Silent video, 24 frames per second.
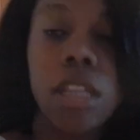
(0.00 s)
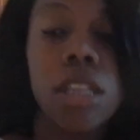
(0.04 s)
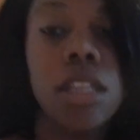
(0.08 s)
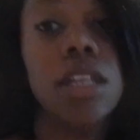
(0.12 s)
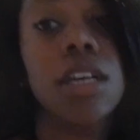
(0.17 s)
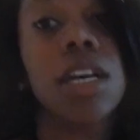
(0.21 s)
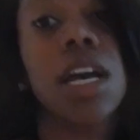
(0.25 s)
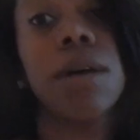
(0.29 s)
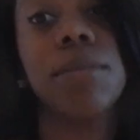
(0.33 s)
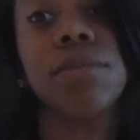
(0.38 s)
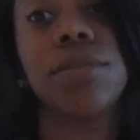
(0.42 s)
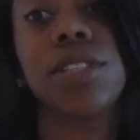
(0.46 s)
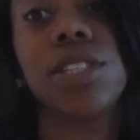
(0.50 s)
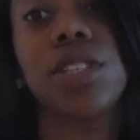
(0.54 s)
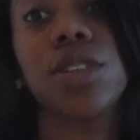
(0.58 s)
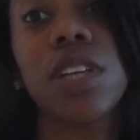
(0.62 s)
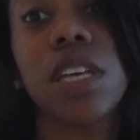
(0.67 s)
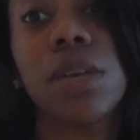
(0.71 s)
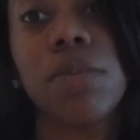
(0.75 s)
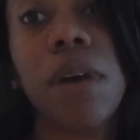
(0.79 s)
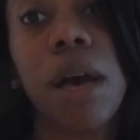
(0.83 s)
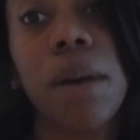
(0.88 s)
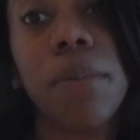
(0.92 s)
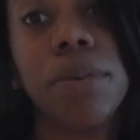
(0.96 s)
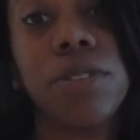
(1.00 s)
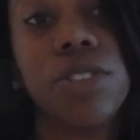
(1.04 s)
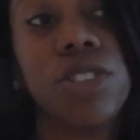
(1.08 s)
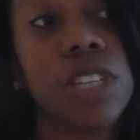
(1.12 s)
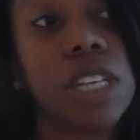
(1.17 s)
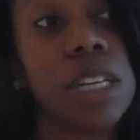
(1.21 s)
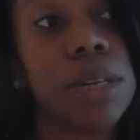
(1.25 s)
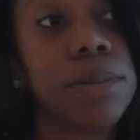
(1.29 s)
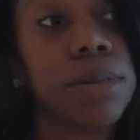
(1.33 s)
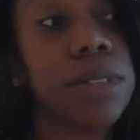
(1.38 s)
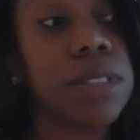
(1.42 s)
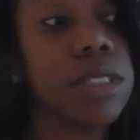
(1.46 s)
look, I'm still in my
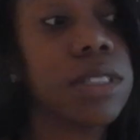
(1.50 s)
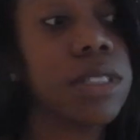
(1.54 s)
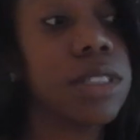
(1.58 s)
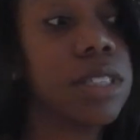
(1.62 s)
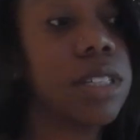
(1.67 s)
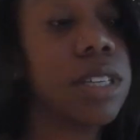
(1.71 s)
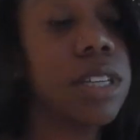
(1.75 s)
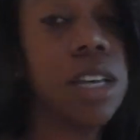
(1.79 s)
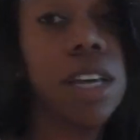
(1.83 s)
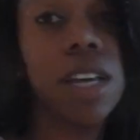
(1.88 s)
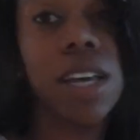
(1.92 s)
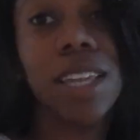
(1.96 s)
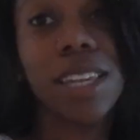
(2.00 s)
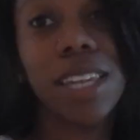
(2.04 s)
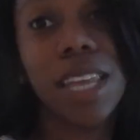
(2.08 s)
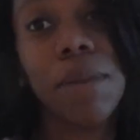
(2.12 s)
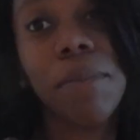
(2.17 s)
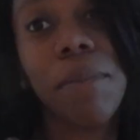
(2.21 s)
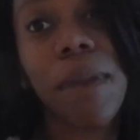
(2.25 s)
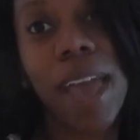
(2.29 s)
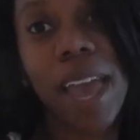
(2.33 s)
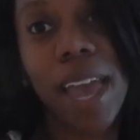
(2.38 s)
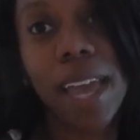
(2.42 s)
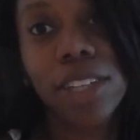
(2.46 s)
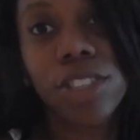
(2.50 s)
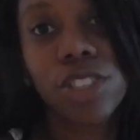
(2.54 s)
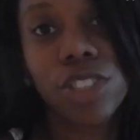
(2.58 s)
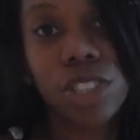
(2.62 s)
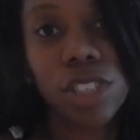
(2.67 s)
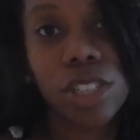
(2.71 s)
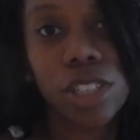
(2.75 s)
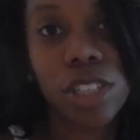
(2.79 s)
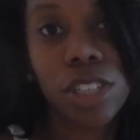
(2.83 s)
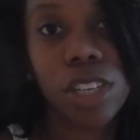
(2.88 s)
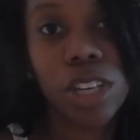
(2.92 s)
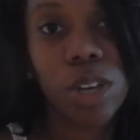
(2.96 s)
pajamas. They
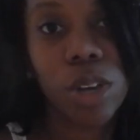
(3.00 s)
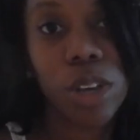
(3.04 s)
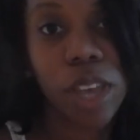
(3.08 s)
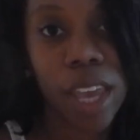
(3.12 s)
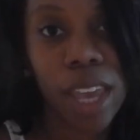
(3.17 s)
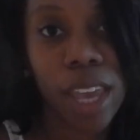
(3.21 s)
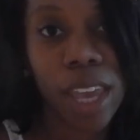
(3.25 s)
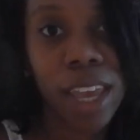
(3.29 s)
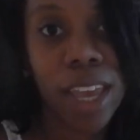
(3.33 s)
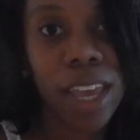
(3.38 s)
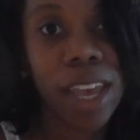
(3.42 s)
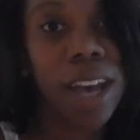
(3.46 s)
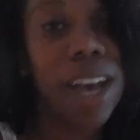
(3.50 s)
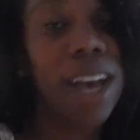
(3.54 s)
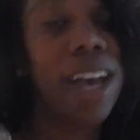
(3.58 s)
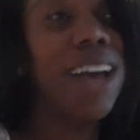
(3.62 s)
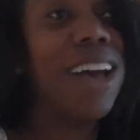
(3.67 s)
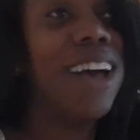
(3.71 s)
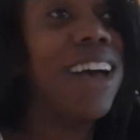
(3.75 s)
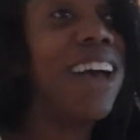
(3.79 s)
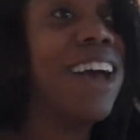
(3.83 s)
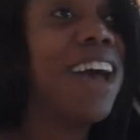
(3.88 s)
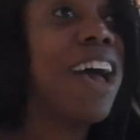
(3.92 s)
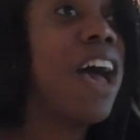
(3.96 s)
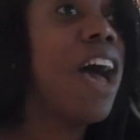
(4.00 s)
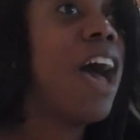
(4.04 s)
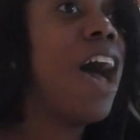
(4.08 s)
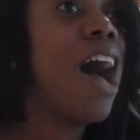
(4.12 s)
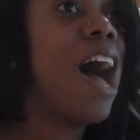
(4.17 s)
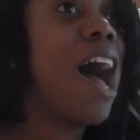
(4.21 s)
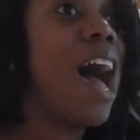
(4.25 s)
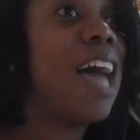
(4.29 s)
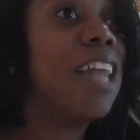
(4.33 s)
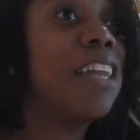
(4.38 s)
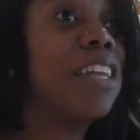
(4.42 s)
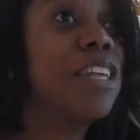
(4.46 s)
match, okay?
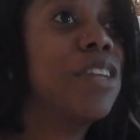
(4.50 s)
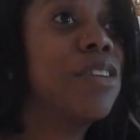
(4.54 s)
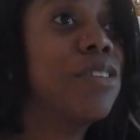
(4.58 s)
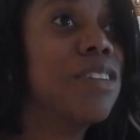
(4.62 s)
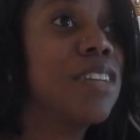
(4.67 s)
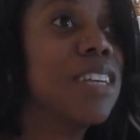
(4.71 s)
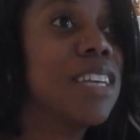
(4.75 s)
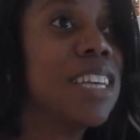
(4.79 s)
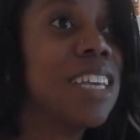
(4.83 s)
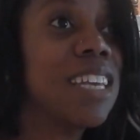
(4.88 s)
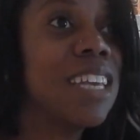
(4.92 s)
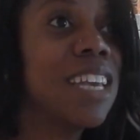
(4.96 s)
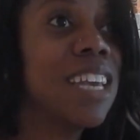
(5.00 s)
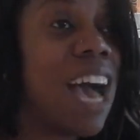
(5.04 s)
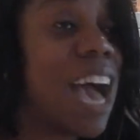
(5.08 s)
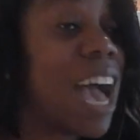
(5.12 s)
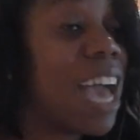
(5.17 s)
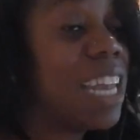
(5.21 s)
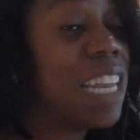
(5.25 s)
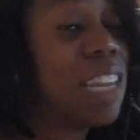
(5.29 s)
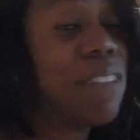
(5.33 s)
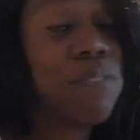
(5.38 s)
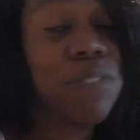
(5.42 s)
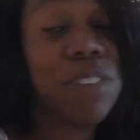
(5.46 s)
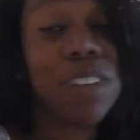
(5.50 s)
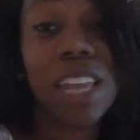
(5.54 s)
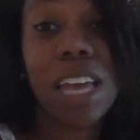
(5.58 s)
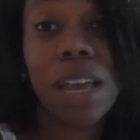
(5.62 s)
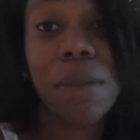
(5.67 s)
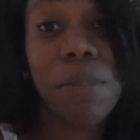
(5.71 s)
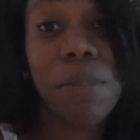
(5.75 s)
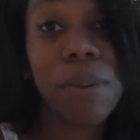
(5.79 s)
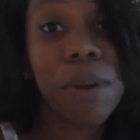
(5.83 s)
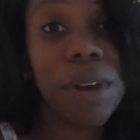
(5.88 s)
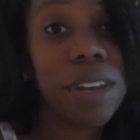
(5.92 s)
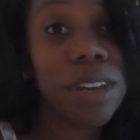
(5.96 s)
I literally, I didn't feel
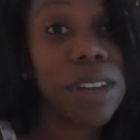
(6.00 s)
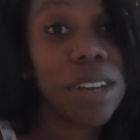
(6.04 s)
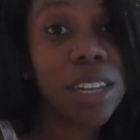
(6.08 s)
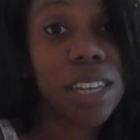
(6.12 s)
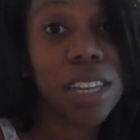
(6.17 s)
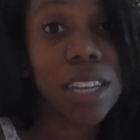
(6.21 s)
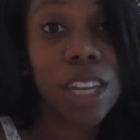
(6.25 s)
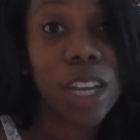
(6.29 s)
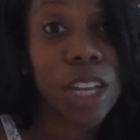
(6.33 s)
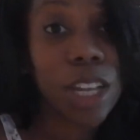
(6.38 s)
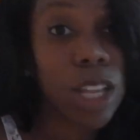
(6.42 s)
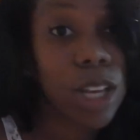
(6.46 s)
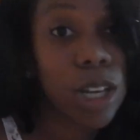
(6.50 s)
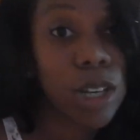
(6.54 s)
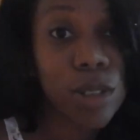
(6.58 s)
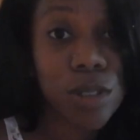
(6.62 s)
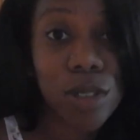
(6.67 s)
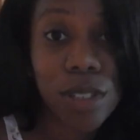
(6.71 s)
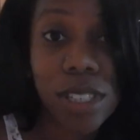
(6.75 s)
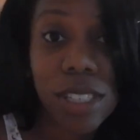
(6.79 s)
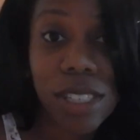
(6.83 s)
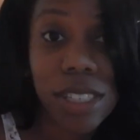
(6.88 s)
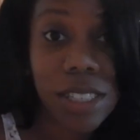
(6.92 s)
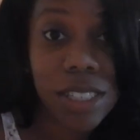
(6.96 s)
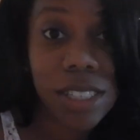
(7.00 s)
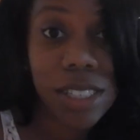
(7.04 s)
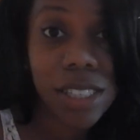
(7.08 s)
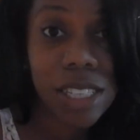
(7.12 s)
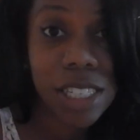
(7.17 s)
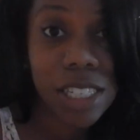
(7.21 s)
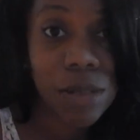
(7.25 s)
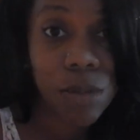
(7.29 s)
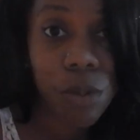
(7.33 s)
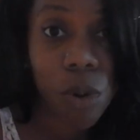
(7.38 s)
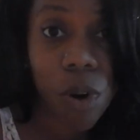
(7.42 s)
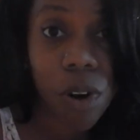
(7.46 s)
like putting on any clothes
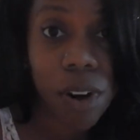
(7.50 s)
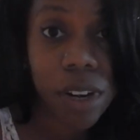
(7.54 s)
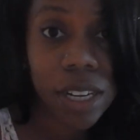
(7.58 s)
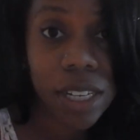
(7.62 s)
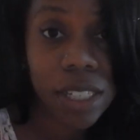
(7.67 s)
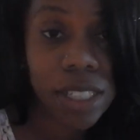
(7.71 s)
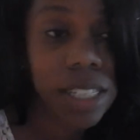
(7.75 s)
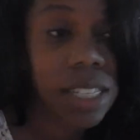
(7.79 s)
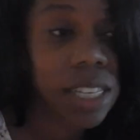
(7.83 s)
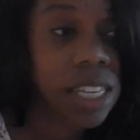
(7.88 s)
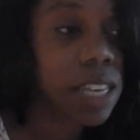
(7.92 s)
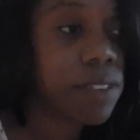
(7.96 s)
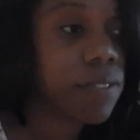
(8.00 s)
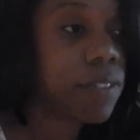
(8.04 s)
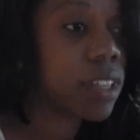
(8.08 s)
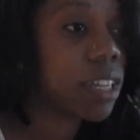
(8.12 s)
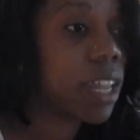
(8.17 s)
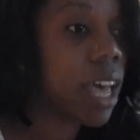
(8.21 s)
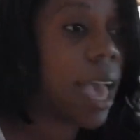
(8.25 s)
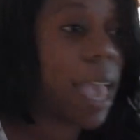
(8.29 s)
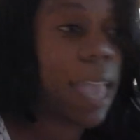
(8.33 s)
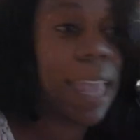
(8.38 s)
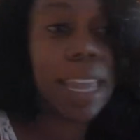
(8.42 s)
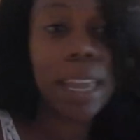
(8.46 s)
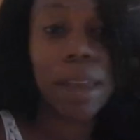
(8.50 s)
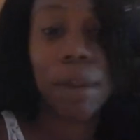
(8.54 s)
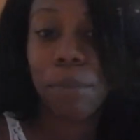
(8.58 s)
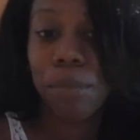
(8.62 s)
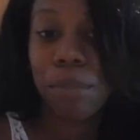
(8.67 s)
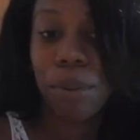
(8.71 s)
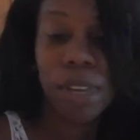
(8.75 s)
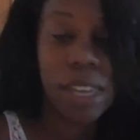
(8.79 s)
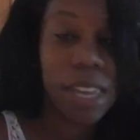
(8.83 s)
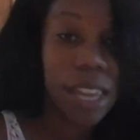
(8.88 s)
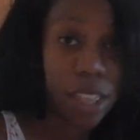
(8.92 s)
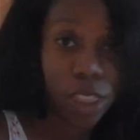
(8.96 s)
this morning to even like
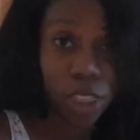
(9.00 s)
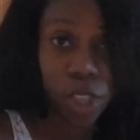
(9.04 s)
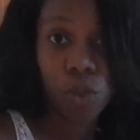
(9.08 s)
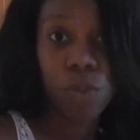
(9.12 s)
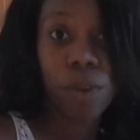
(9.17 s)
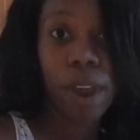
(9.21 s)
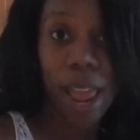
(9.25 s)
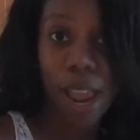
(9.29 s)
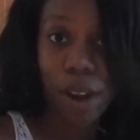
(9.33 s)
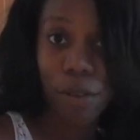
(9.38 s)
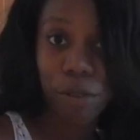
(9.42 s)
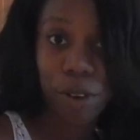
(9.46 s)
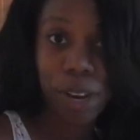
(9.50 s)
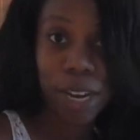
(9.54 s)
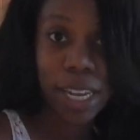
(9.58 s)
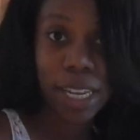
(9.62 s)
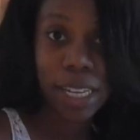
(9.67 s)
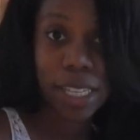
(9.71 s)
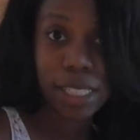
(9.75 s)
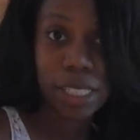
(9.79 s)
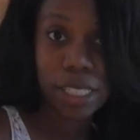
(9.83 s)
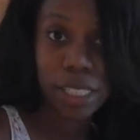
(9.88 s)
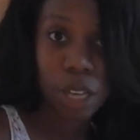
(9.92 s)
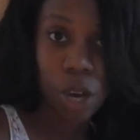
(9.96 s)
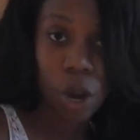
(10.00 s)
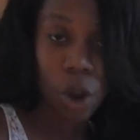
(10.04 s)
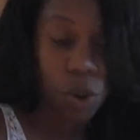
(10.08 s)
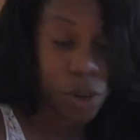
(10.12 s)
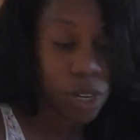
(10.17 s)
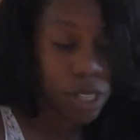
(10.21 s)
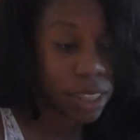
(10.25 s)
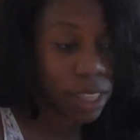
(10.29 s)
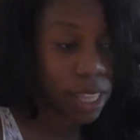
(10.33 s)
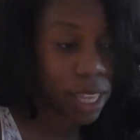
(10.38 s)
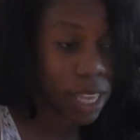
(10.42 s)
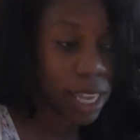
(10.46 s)
be in the rat race. The
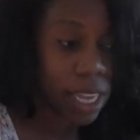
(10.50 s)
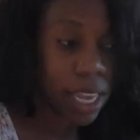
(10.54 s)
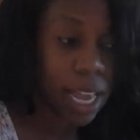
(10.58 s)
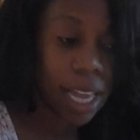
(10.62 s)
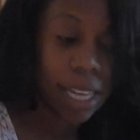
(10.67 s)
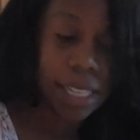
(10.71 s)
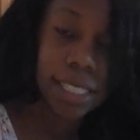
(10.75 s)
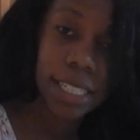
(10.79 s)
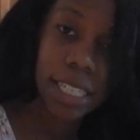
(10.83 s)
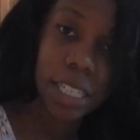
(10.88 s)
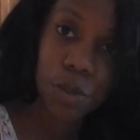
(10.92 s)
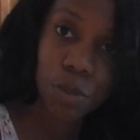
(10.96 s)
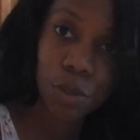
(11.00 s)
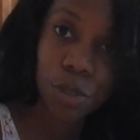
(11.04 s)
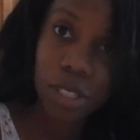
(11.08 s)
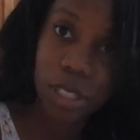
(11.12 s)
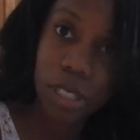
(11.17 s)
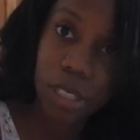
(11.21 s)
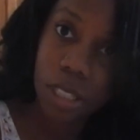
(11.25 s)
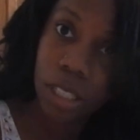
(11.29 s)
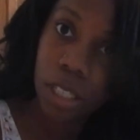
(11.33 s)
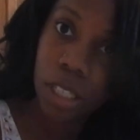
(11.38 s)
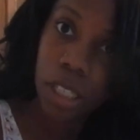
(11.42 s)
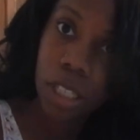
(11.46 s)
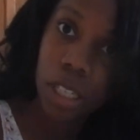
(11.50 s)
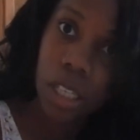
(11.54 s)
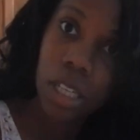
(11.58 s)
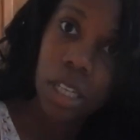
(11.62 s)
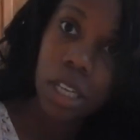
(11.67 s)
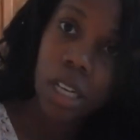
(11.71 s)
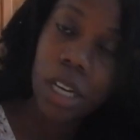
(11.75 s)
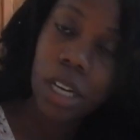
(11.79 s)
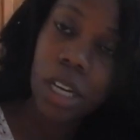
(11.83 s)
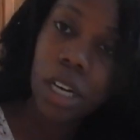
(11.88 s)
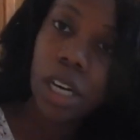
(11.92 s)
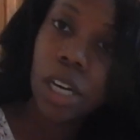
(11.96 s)
only thing I did was,
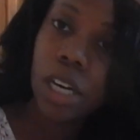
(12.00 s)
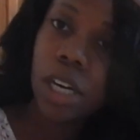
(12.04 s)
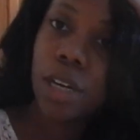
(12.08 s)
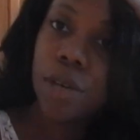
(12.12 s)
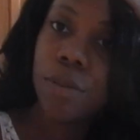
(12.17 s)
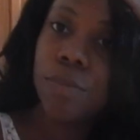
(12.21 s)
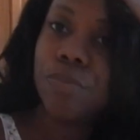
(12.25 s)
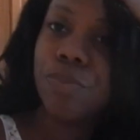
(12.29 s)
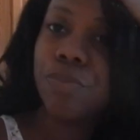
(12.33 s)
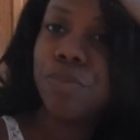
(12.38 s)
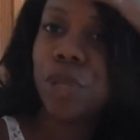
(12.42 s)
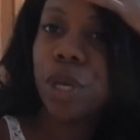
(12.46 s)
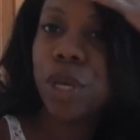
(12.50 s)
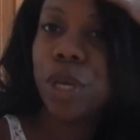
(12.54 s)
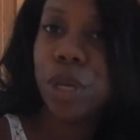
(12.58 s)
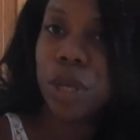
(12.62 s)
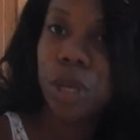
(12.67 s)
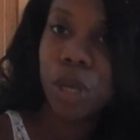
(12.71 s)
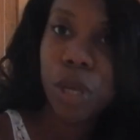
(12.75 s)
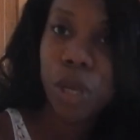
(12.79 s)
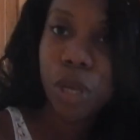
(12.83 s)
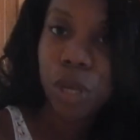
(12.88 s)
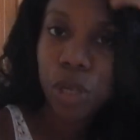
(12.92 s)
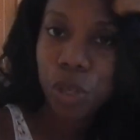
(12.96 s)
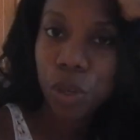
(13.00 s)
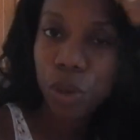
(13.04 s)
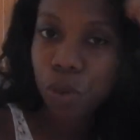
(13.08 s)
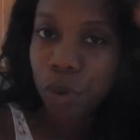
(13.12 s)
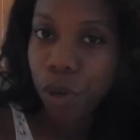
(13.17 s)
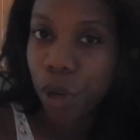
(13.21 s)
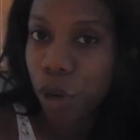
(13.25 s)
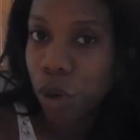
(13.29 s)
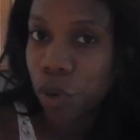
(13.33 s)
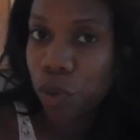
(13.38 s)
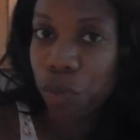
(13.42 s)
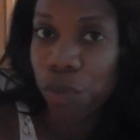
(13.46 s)
um, you
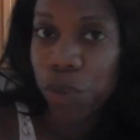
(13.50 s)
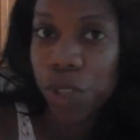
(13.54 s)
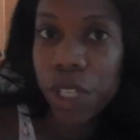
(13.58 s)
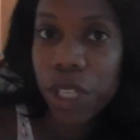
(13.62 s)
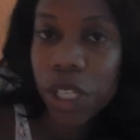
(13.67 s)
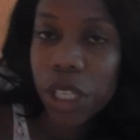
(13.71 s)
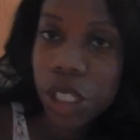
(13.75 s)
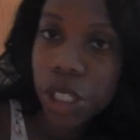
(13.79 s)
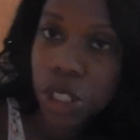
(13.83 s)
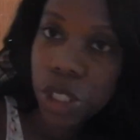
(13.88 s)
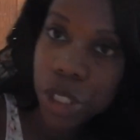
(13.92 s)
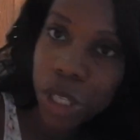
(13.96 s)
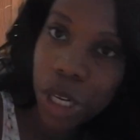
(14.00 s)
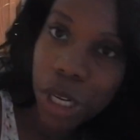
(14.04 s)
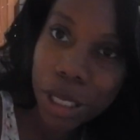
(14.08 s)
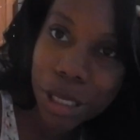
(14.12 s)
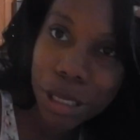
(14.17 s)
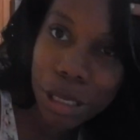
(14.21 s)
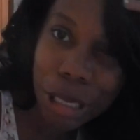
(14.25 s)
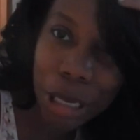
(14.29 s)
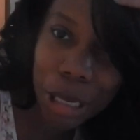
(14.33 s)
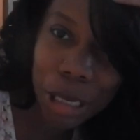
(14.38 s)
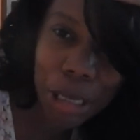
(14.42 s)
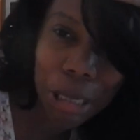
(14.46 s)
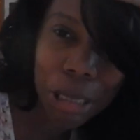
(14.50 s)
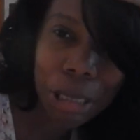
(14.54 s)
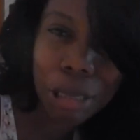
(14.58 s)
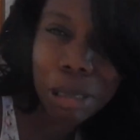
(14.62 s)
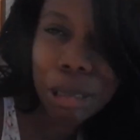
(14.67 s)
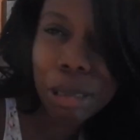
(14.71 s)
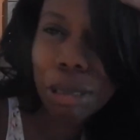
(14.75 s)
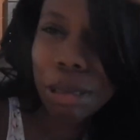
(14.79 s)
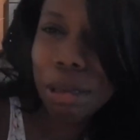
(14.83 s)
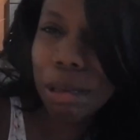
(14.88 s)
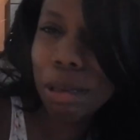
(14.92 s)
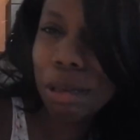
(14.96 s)
know, readjust
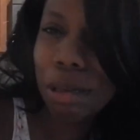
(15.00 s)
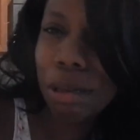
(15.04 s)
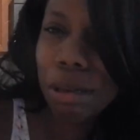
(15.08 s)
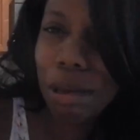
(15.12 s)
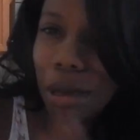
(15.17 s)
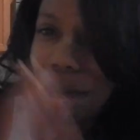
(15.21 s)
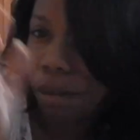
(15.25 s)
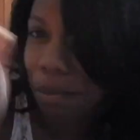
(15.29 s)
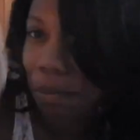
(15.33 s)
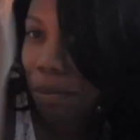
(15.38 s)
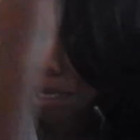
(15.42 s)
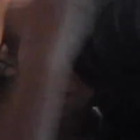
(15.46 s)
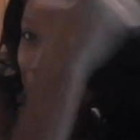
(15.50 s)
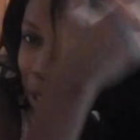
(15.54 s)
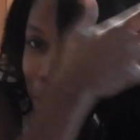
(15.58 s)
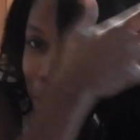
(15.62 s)
my